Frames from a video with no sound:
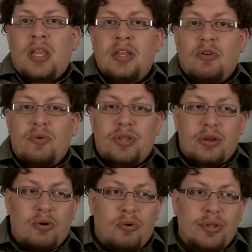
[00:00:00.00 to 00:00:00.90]
There was a
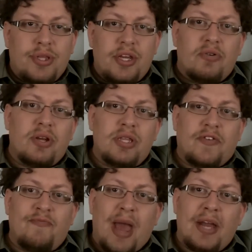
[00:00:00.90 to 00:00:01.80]
whole series
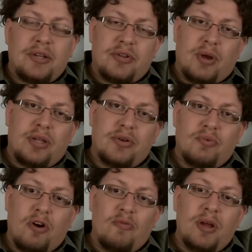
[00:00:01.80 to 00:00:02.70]
of magistrates in
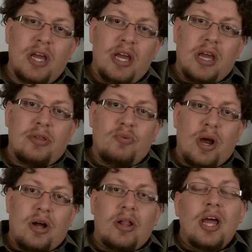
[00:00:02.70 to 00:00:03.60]
Rome as
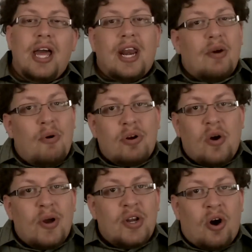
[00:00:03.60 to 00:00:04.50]
well, and I won't
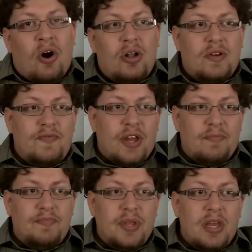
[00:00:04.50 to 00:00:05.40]
go into all of them.